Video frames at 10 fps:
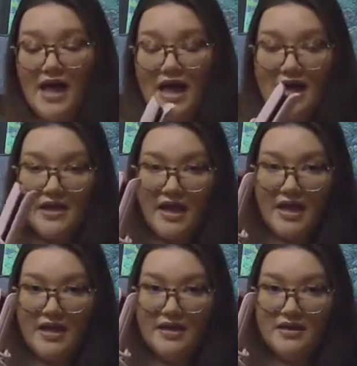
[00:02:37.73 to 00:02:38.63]
I had
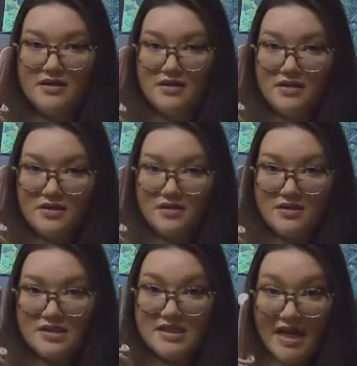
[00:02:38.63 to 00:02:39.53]
a
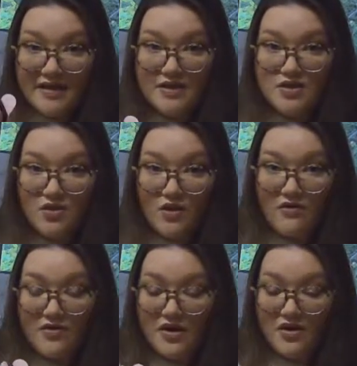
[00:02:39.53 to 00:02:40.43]
styling tool
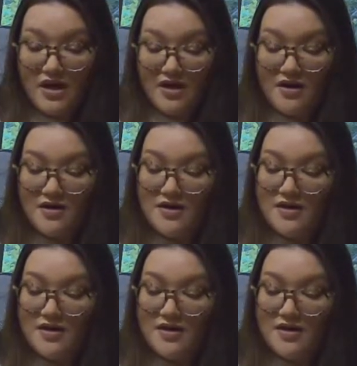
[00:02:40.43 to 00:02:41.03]
for your hair.